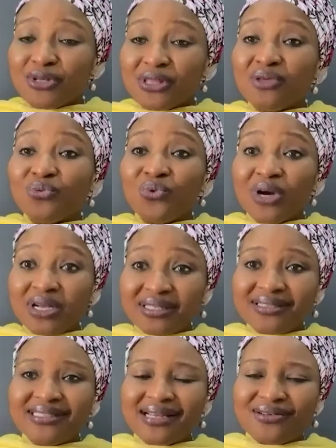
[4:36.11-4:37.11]
but the
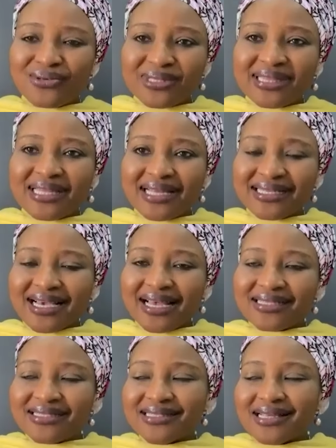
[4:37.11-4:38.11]
world, and not that
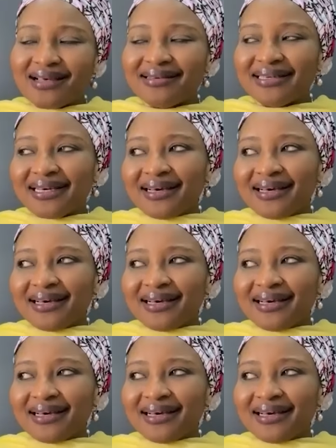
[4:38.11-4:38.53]
cancer.